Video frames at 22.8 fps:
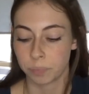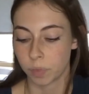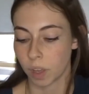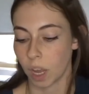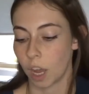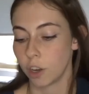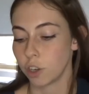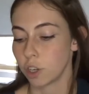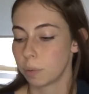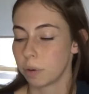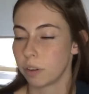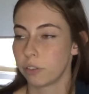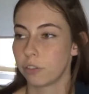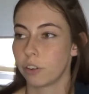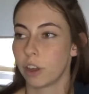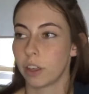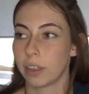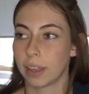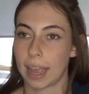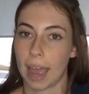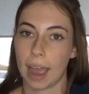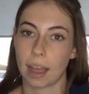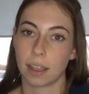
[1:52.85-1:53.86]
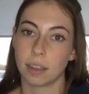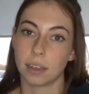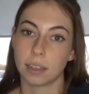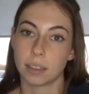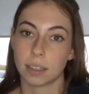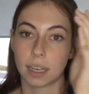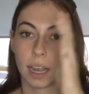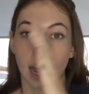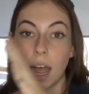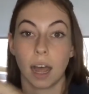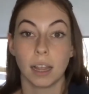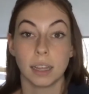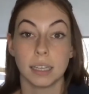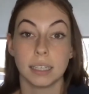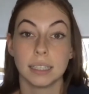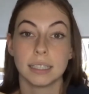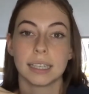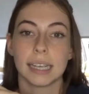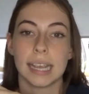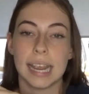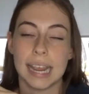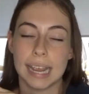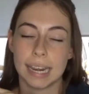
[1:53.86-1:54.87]
I do prefer the
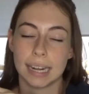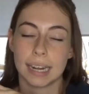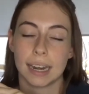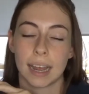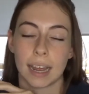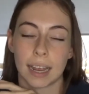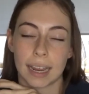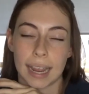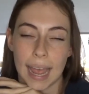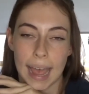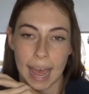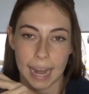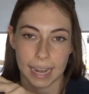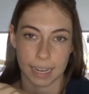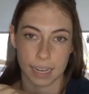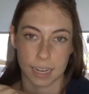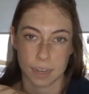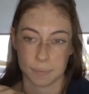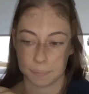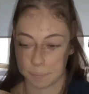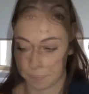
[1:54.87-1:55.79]
colors in a Canon.